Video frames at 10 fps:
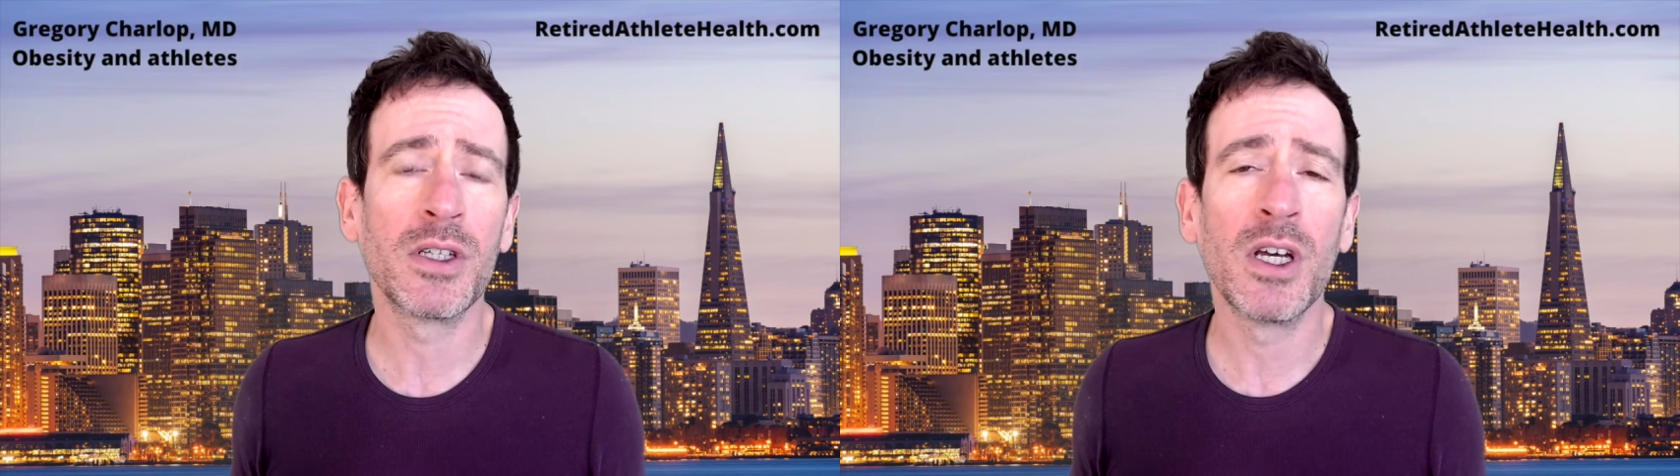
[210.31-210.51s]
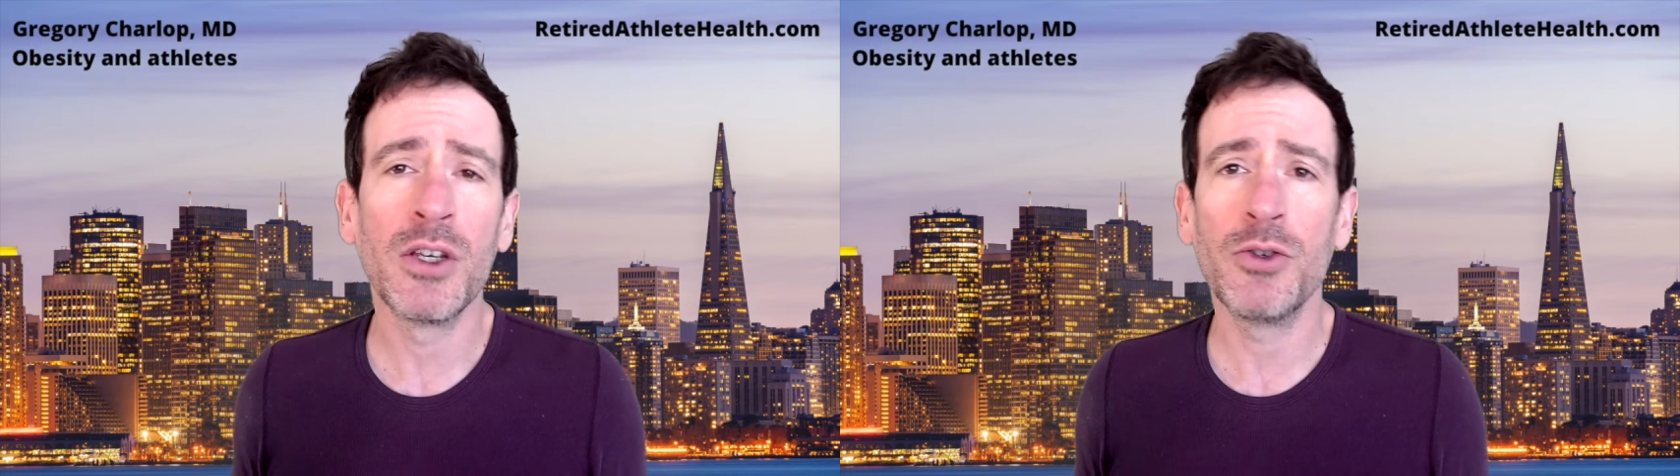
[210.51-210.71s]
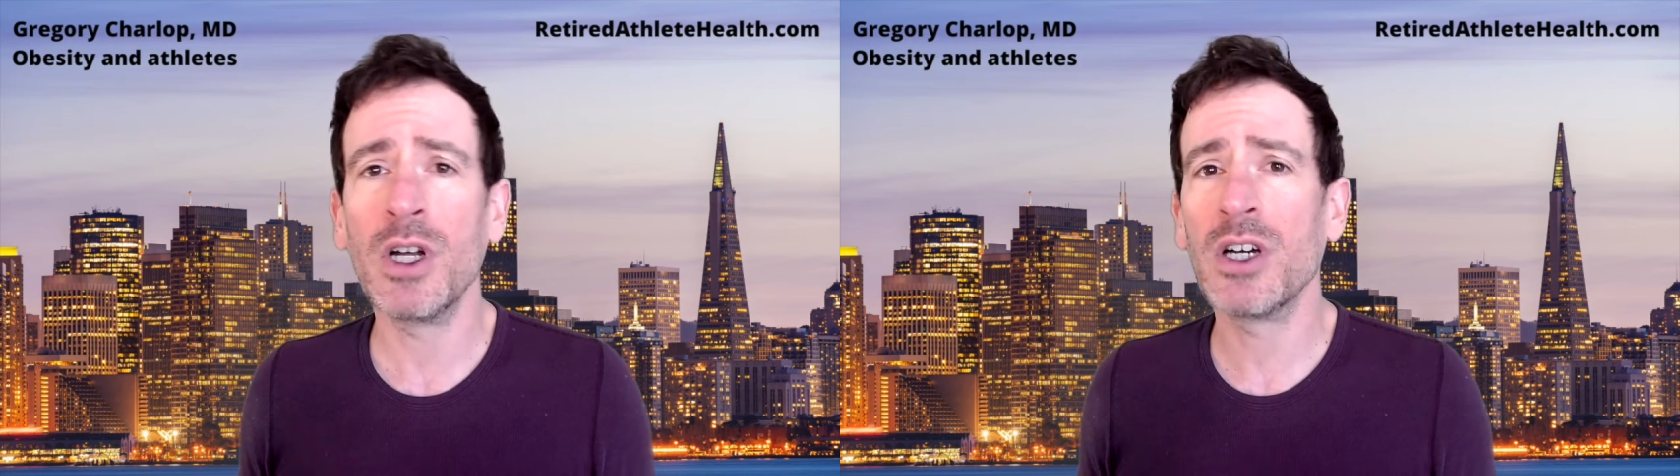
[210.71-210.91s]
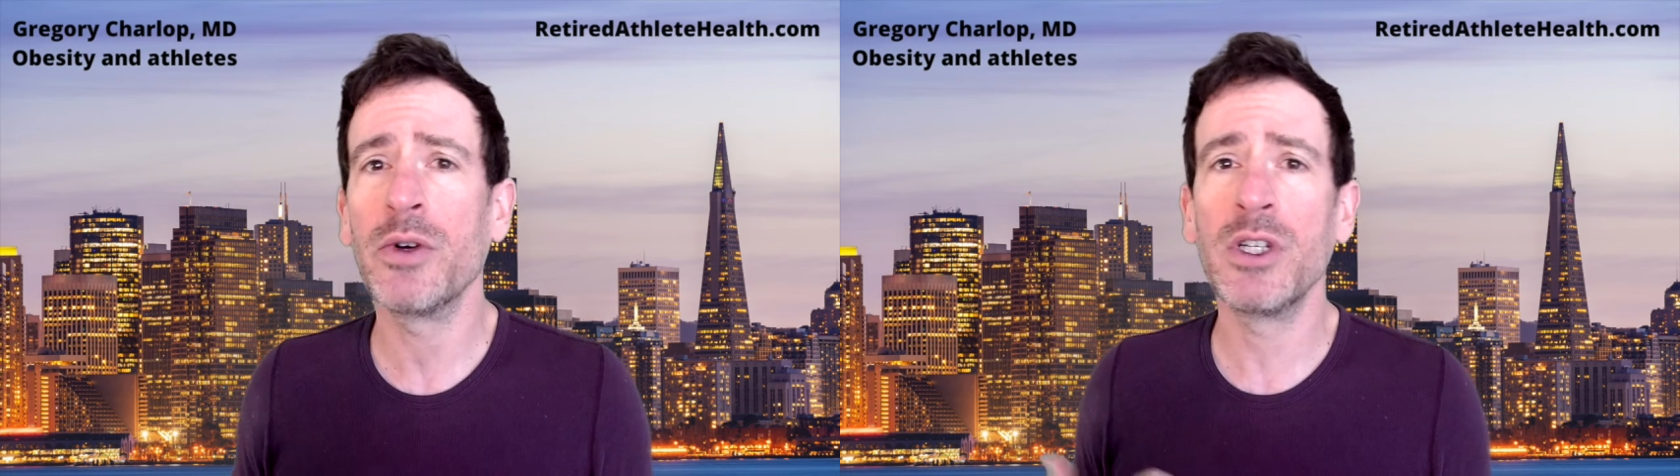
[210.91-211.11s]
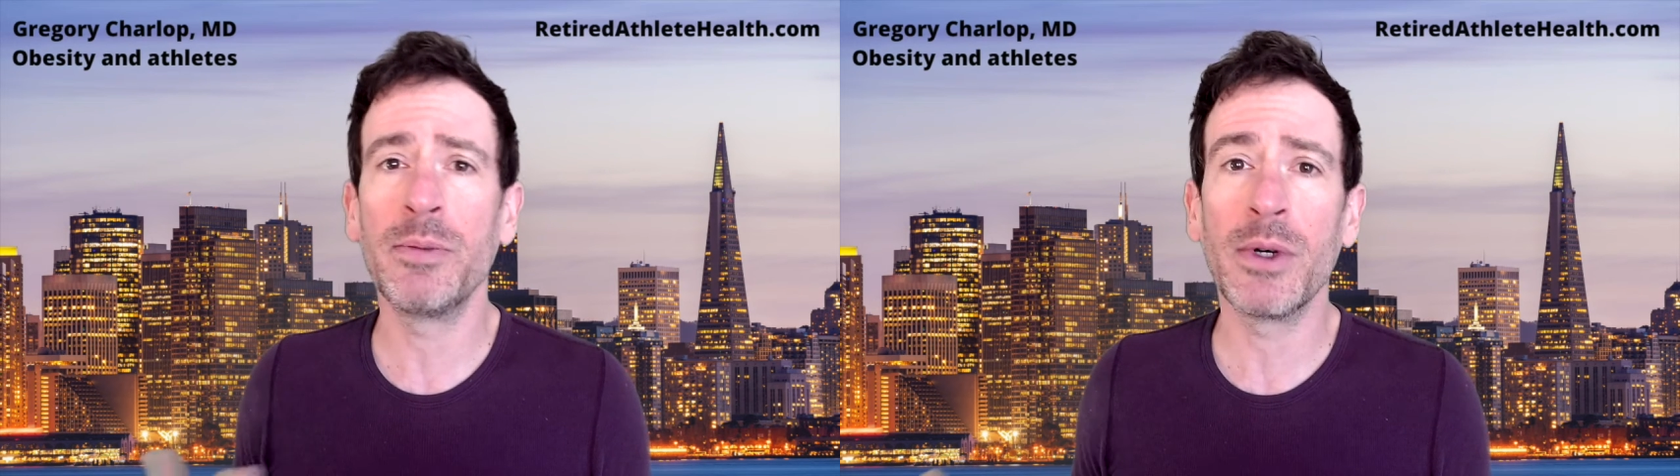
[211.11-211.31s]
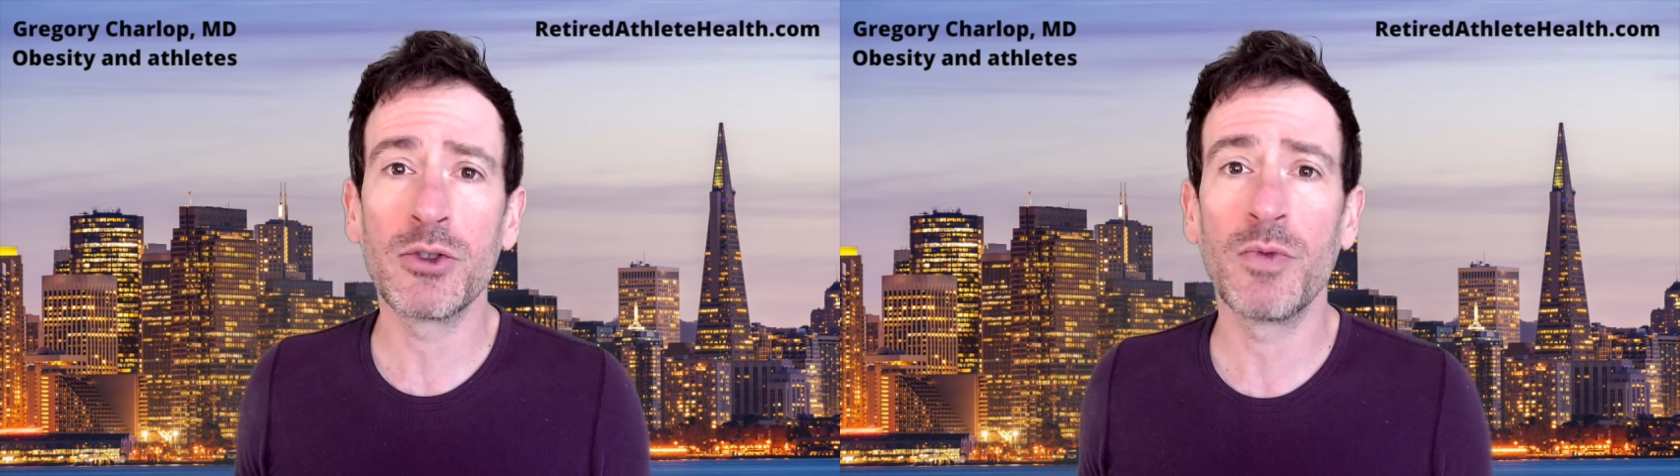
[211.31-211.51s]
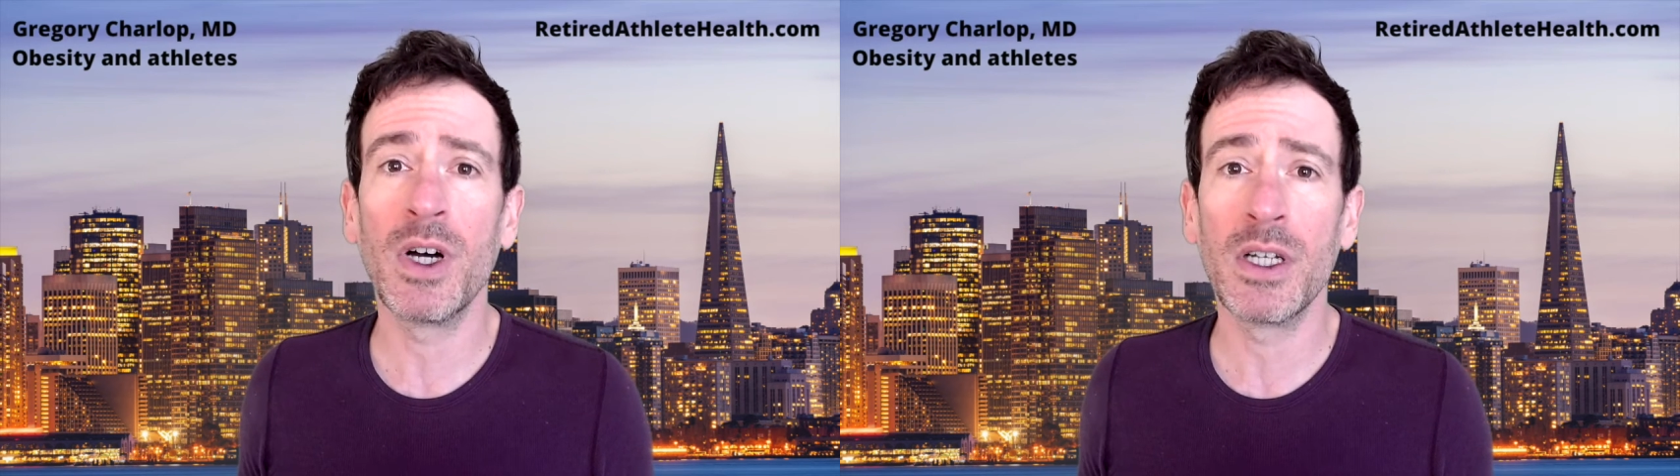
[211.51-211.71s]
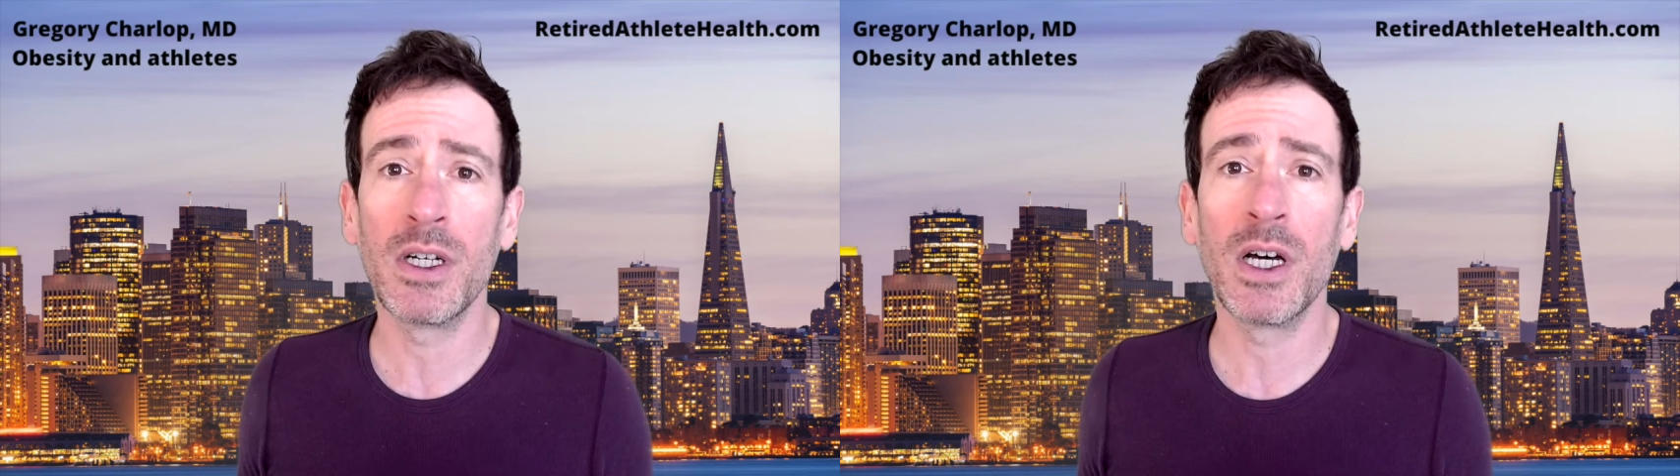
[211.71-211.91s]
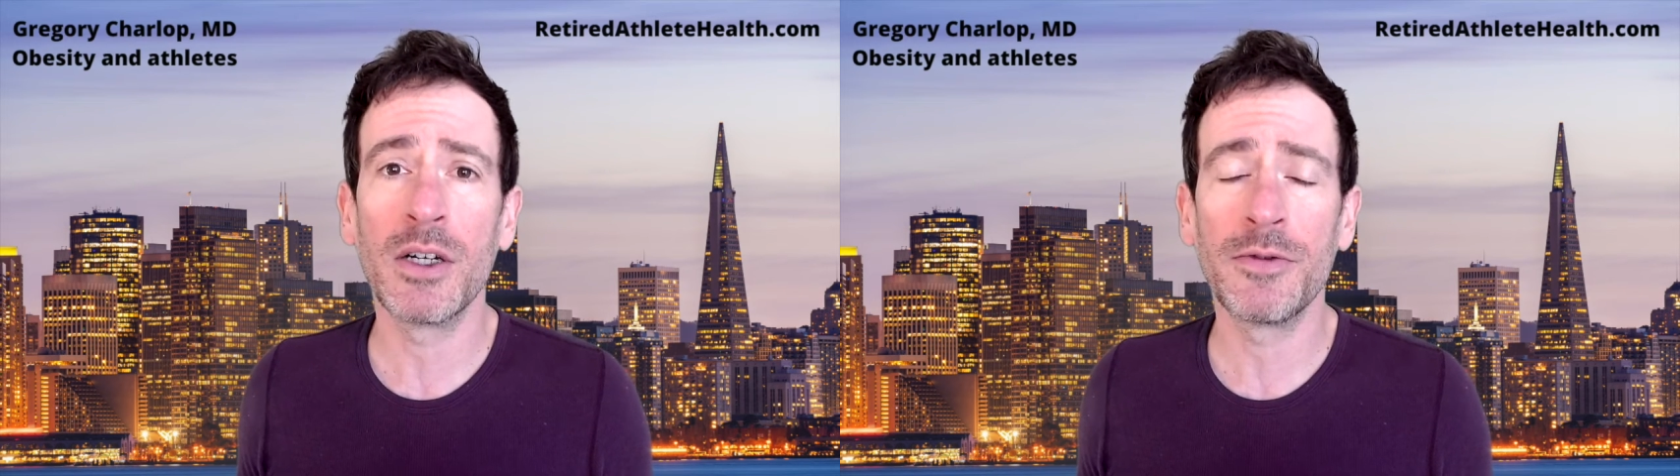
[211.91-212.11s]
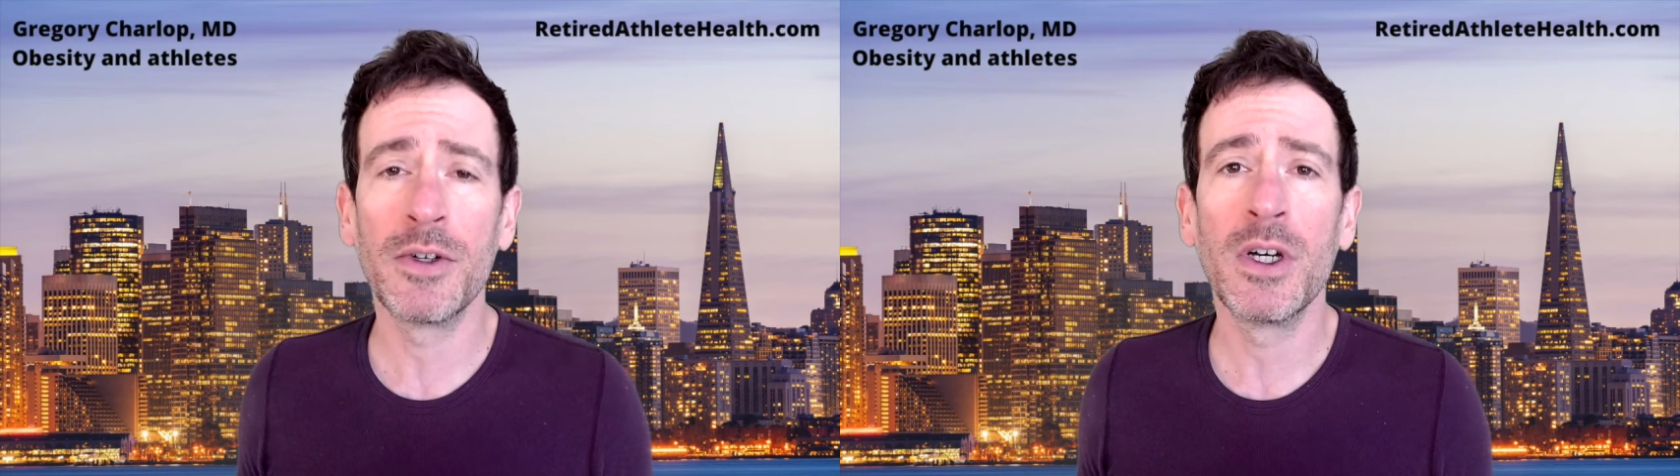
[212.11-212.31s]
you're not going to be able to run enough